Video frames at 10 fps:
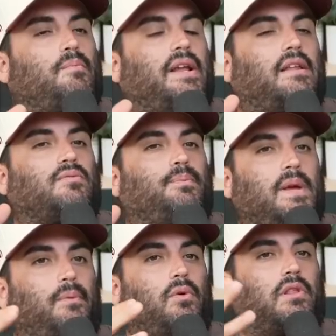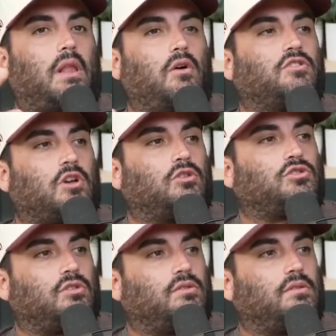but it's people with low
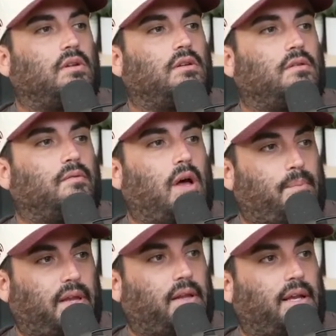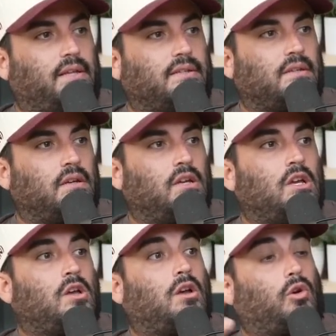social abilities
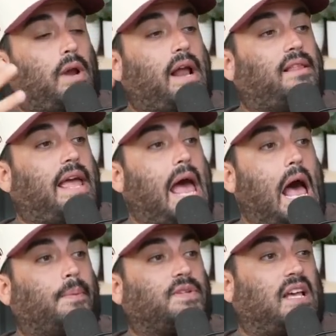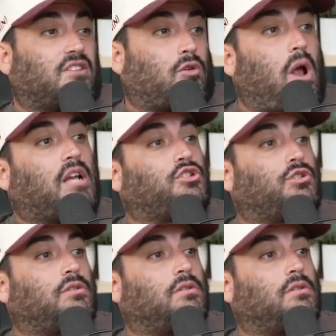created the apps as a crutch.